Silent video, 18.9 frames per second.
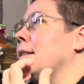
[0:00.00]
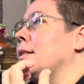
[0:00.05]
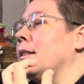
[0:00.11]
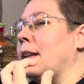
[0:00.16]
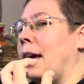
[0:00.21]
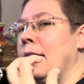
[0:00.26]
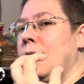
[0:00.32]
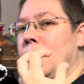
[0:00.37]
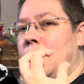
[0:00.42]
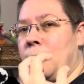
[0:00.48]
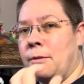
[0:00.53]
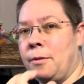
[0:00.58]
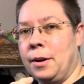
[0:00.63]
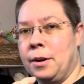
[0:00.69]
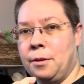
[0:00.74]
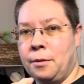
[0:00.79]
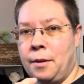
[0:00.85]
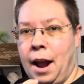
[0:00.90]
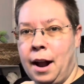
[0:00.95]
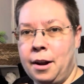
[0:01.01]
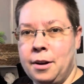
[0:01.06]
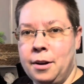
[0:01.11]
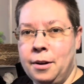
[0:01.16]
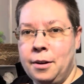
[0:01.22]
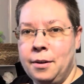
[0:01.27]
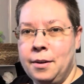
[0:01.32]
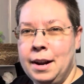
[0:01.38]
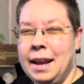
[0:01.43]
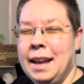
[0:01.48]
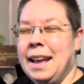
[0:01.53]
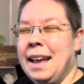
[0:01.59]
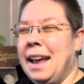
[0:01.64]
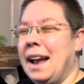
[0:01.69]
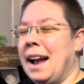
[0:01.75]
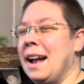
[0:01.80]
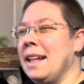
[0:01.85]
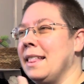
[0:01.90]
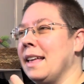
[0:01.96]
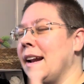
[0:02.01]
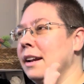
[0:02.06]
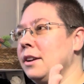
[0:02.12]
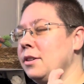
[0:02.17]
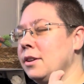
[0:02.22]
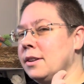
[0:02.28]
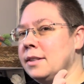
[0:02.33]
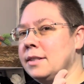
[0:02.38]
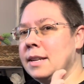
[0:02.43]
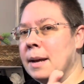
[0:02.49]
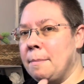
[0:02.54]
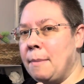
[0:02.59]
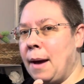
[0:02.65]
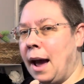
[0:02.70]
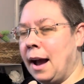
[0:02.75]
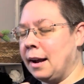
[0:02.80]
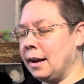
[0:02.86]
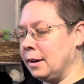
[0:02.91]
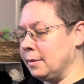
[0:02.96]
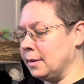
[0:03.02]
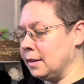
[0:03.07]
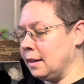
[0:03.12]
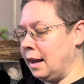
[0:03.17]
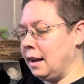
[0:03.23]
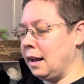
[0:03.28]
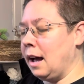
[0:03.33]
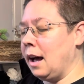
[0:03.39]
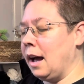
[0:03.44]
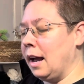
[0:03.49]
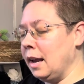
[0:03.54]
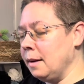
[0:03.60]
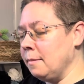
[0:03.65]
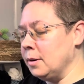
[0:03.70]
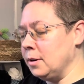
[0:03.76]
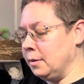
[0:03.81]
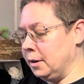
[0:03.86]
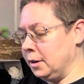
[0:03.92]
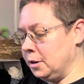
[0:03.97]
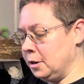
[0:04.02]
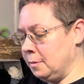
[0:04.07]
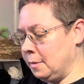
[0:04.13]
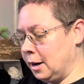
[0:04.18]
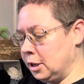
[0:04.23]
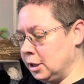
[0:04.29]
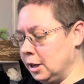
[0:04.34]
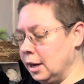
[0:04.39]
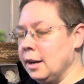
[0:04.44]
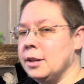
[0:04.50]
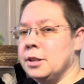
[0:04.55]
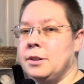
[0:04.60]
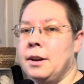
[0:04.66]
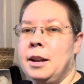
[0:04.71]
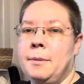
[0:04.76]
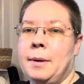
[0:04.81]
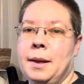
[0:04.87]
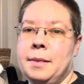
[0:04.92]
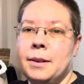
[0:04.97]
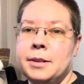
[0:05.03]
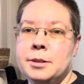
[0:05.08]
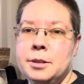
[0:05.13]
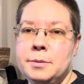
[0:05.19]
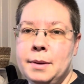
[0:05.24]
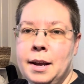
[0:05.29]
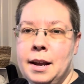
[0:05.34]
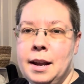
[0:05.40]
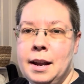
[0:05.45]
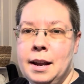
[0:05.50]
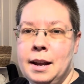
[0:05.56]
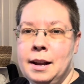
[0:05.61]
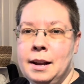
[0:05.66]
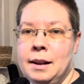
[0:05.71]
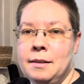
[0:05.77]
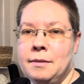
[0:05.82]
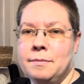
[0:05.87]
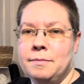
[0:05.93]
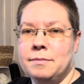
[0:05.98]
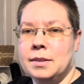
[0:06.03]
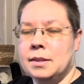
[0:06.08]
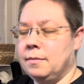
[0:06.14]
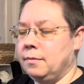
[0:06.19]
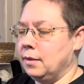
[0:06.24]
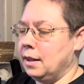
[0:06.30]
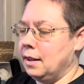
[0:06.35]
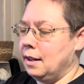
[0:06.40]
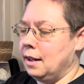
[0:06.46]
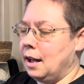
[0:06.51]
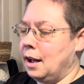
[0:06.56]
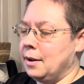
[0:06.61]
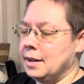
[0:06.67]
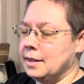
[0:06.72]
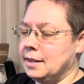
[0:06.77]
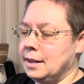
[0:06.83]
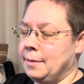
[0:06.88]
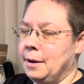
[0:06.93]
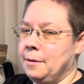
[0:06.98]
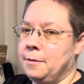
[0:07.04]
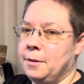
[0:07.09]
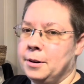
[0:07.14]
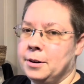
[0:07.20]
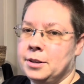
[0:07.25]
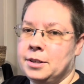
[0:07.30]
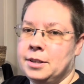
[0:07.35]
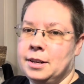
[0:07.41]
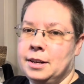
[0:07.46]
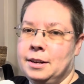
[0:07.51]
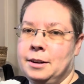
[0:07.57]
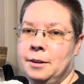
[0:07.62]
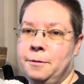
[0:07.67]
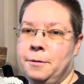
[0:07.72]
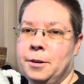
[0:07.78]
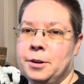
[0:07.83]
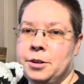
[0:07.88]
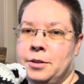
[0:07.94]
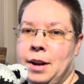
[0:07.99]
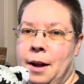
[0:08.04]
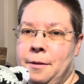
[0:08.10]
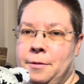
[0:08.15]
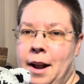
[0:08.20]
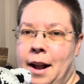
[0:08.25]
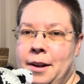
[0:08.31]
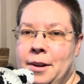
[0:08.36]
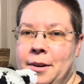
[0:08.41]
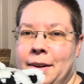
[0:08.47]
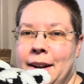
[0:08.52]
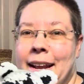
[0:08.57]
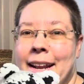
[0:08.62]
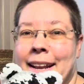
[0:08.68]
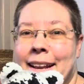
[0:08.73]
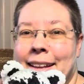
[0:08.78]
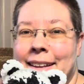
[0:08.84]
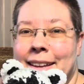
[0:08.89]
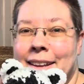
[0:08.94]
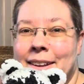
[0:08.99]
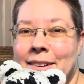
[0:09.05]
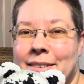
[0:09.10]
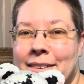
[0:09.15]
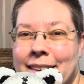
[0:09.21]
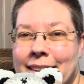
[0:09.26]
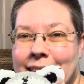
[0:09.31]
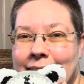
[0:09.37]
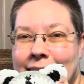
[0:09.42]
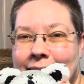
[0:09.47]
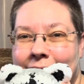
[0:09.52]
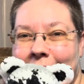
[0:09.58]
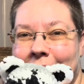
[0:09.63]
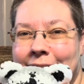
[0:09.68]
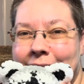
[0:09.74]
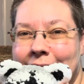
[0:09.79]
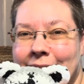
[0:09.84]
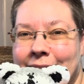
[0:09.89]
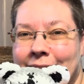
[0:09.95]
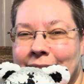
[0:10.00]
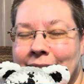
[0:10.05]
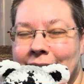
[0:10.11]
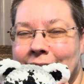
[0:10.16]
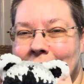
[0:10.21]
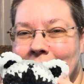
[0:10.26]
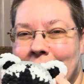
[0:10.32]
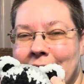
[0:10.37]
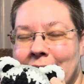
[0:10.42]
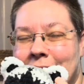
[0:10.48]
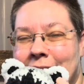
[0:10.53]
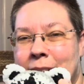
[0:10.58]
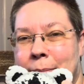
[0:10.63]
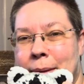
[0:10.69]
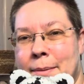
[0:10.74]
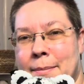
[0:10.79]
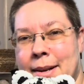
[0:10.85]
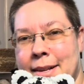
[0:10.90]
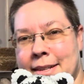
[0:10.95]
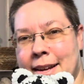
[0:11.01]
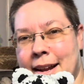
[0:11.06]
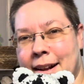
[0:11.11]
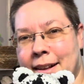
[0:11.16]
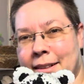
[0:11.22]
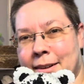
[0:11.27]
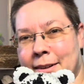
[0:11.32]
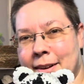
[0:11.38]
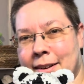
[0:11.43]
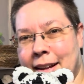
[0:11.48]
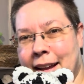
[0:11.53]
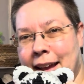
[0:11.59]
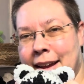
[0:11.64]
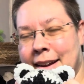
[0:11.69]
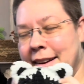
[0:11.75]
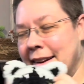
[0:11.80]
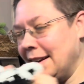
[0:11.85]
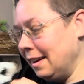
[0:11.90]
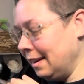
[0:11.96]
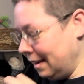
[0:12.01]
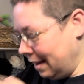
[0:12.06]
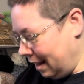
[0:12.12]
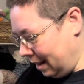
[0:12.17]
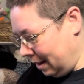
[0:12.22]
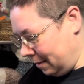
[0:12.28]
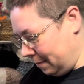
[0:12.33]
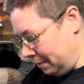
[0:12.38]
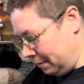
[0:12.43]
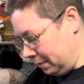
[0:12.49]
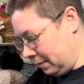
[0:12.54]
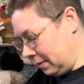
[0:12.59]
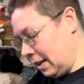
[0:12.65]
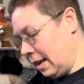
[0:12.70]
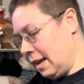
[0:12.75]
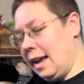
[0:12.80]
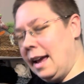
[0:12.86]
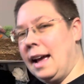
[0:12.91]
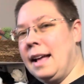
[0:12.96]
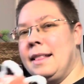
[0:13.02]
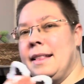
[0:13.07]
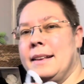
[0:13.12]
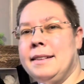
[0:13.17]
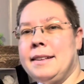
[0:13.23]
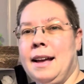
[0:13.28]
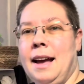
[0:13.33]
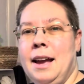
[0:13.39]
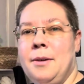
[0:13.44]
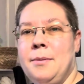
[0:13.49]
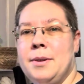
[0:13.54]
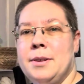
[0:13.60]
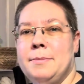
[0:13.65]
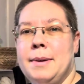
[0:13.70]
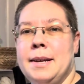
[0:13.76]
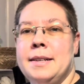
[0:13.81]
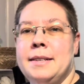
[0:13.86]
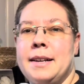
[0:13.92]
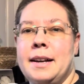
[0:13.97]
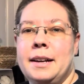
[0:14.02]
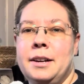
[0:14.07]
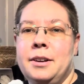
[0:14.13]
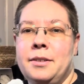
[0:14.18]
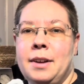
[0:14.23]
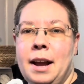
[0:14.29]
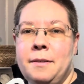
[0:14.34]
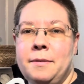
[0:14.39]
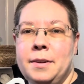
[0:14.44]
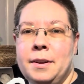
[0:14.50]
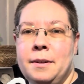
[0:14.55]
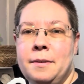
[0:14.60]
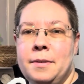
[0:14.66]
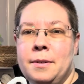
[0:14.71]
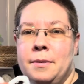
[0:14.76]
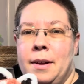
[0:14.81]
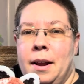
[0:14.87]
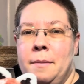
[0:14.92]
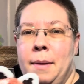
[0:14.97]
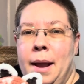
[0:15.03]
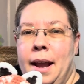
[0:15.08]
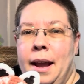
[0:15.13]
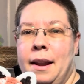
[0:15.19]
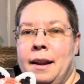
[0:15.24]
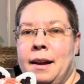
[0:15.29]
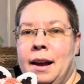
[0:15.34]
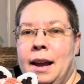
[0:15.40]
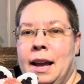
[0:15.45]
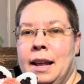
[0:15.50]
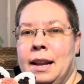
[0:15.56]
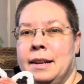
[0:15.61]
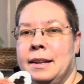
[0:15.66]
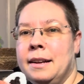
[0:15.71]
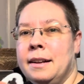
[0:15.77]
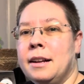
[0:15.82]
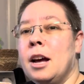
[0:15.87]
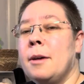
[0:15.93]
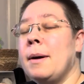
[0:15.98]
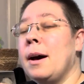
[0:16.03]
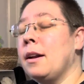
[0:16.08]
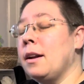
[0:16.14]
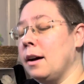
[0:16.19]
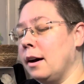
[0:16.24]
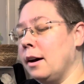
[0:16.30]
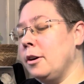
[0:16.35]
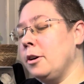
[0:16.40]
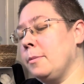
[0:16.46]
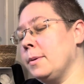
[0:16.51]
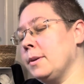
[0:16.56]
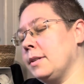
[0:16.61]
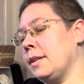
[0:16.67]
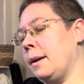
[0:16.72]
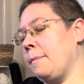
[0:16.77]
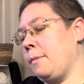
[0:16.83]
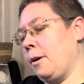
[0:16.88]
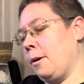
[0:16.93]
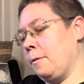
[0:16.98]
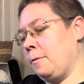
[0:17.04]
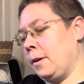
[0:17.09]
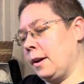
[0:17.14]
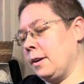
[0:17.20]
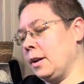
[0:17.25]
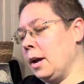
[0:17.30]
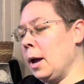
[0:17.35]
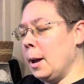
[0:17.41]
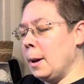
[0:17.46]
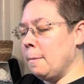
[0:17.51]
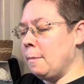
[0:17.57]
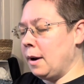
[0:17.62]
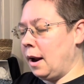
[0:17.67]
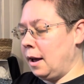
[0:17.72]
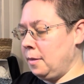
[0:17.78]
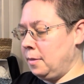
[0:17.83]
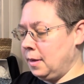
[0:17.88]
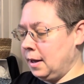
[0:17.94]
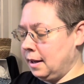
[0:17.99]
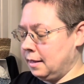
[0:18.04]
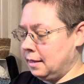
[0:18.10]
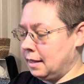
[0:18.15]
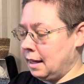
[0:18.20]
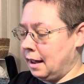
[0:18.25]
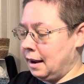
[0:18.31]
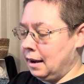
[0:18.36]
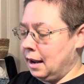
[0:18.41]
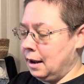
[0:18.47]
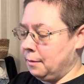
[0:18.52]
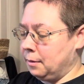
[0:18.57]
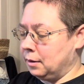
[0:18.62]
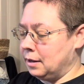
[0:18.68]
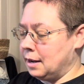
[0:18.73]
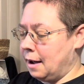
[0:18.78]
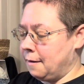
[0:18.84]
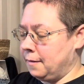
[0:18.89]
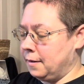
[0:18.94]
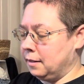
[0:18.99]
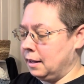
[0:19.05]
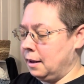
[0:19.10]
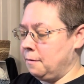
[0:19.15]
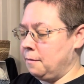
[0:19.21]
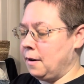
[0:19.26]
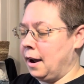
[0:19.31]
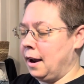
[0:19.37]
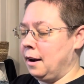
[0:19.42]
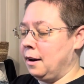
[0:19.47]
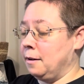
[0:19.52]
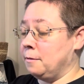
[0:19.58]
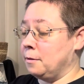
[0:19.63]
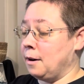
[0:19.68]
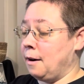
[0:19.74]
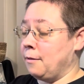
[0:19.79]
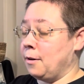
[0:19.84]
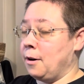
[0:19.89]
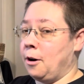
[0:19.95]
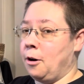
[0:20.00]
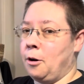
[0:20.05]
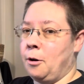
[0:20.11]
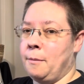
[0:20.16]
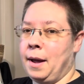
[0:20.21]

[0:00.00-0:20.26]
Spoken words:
like a real raccoon. And then I took a step back and was like, I am doing too much. So anyway, this is my first draft raccoon. And he's cute. He's so cute. So he's going to be my snuggler head. And this guy was my second draft of the red panda, and it didn't come out 100% perfect, but I think that he will definitely find a forever home